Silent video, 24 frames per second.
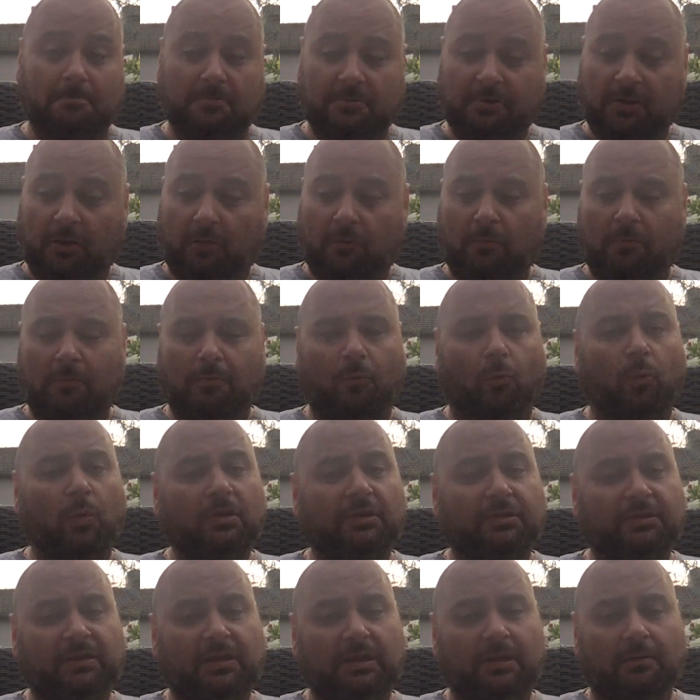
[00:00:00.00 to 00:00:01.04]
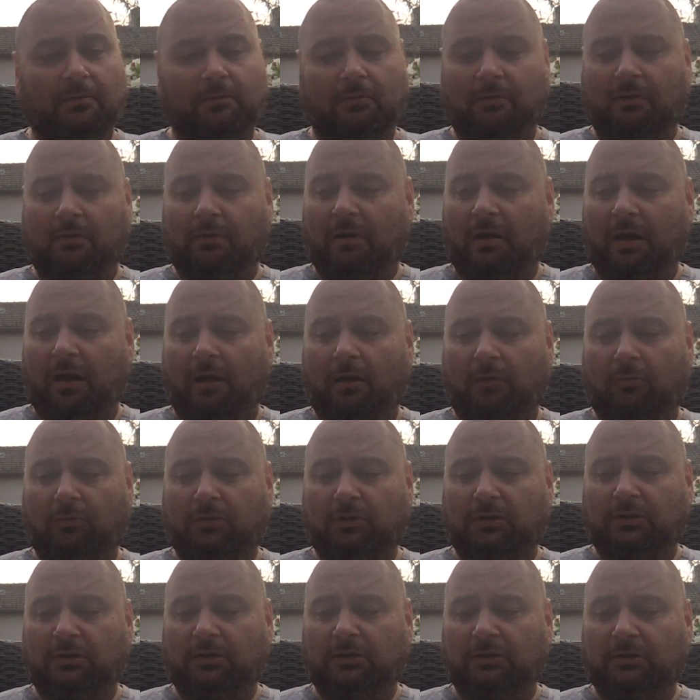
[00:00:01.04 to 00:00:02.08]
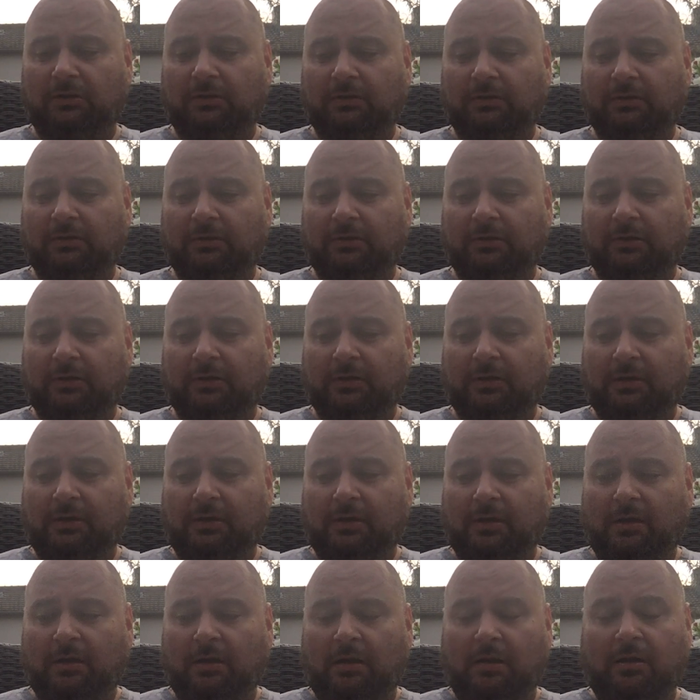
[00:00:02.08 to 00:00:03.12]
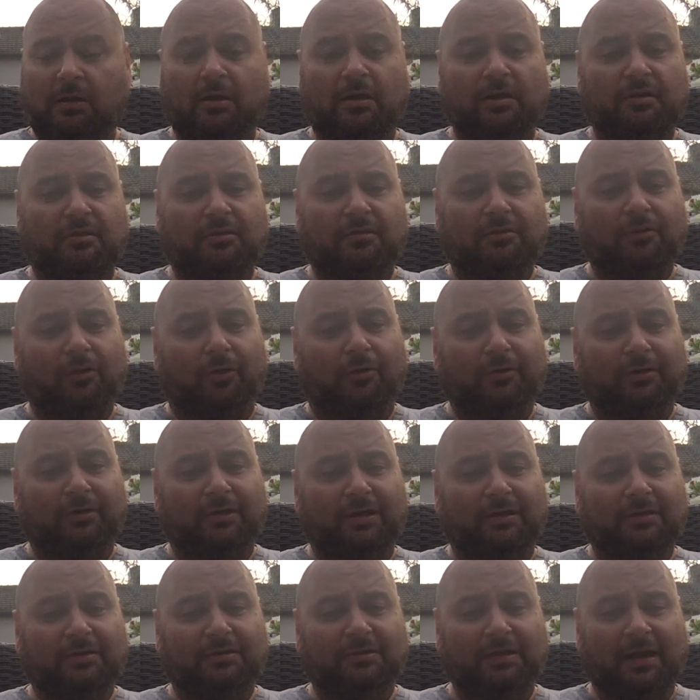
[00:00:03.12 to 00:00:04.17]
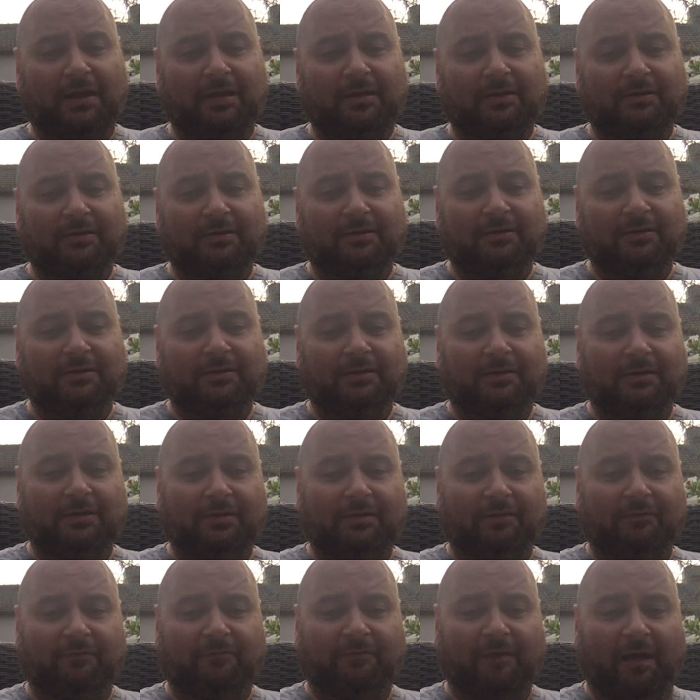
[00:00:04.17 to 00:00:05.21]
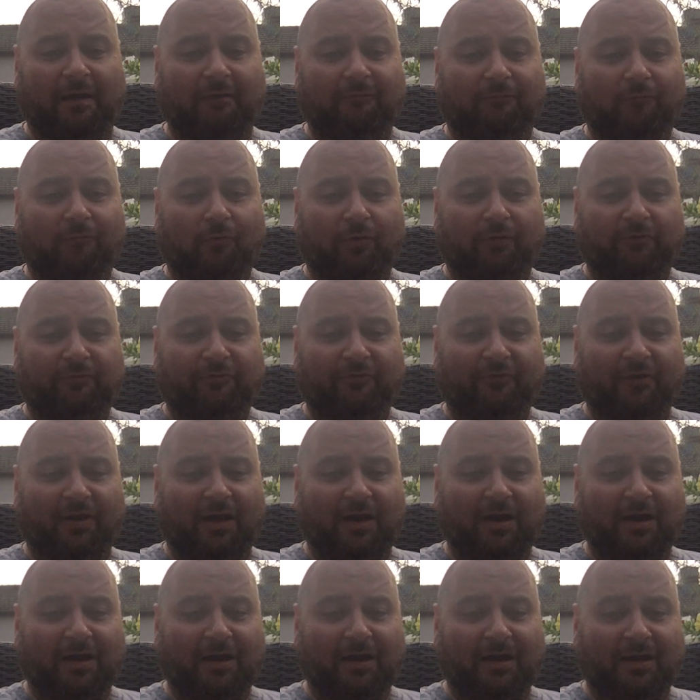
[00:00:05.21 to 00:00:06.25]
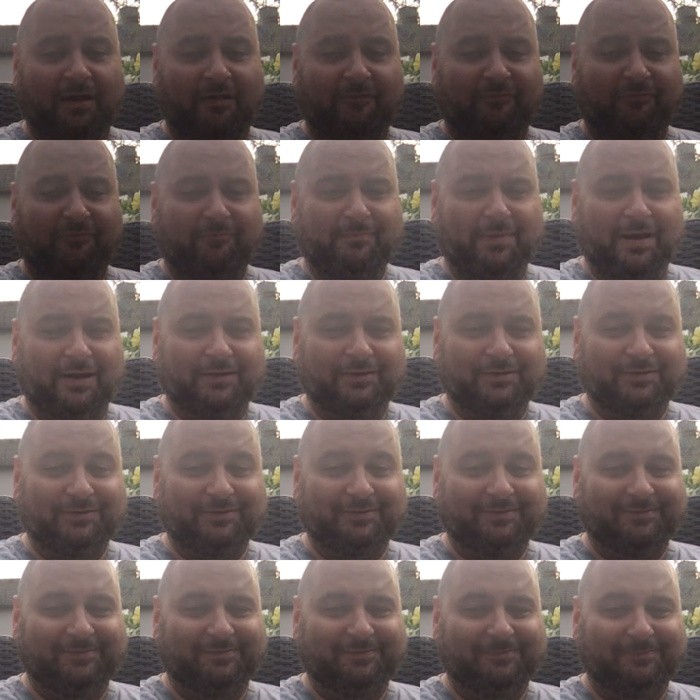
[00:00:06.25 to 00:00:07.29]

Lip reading: So we'll see. I will get started in a second. 515 Madison.